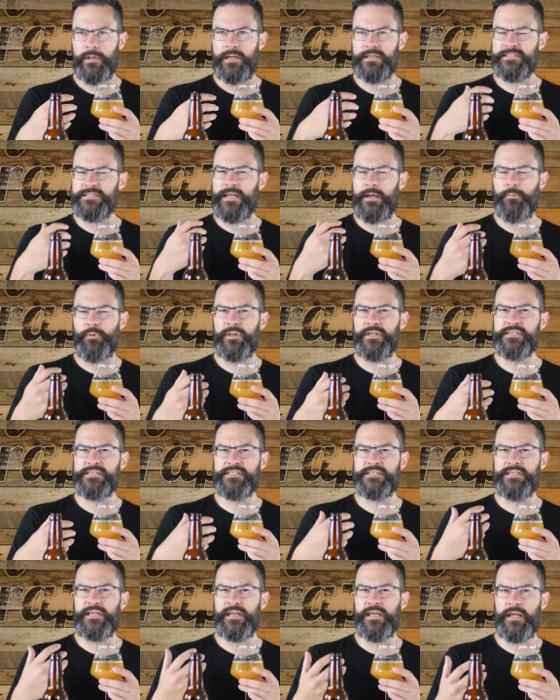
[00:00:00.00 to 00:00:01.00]
it's not really
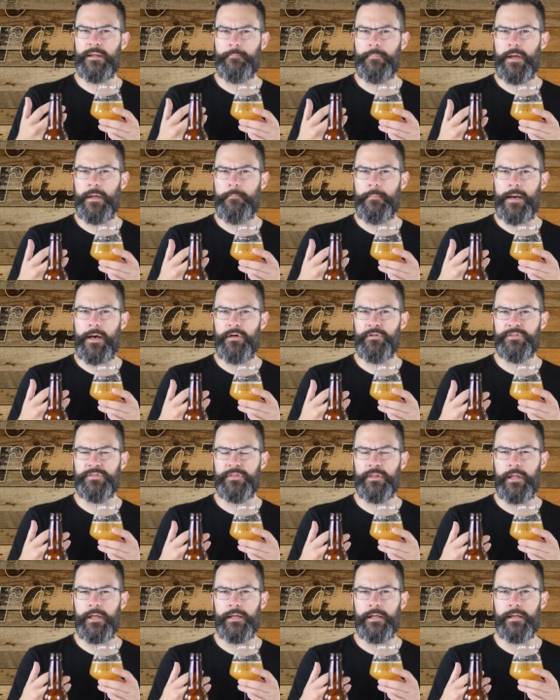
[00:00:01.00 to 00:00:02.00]
sitting in my mouth
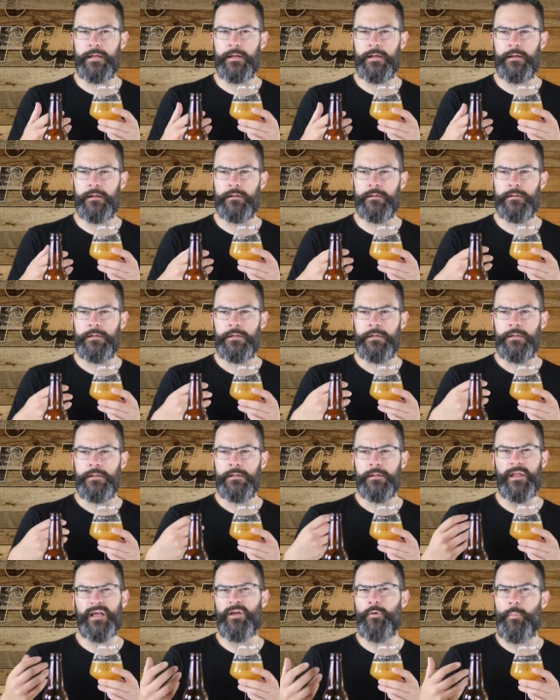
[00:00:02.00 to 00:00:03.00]
like uh,
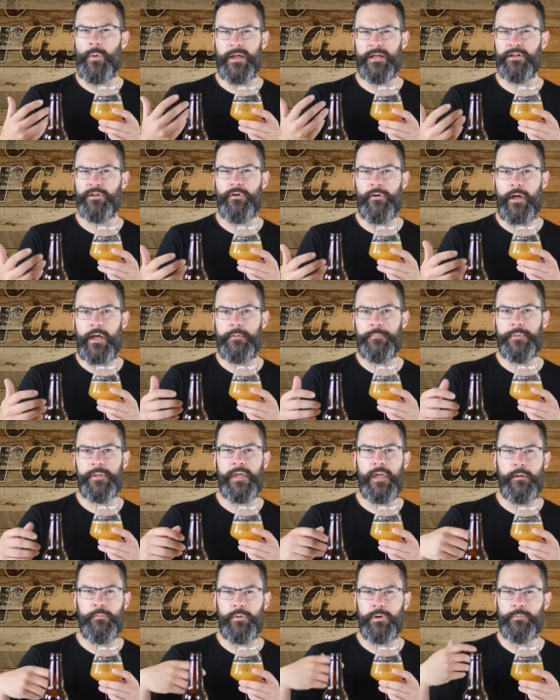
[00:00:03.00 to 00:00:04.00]
like a regular I
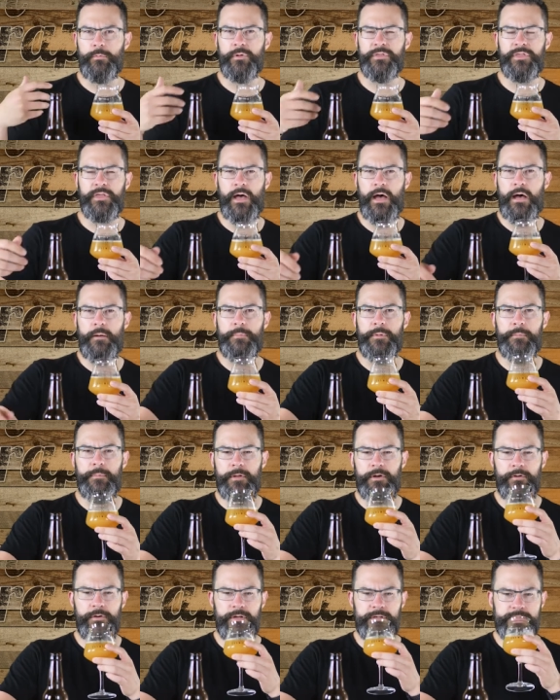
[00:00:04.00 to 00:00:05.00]
P A would with the hoppy
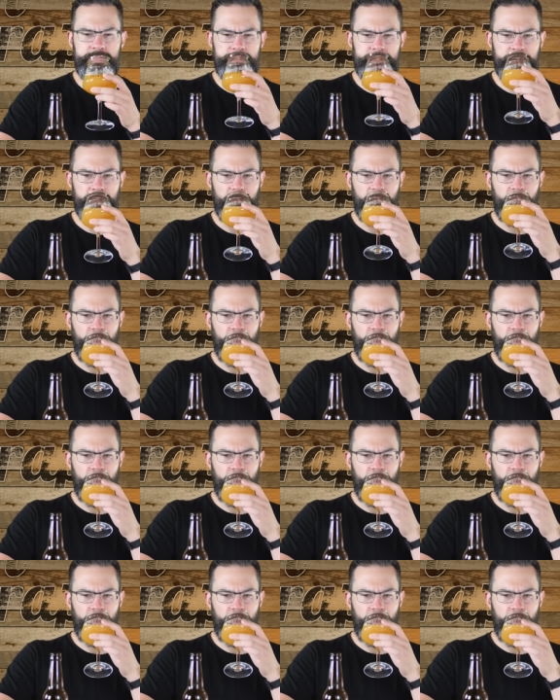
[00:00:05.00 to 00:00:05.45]
bitterness.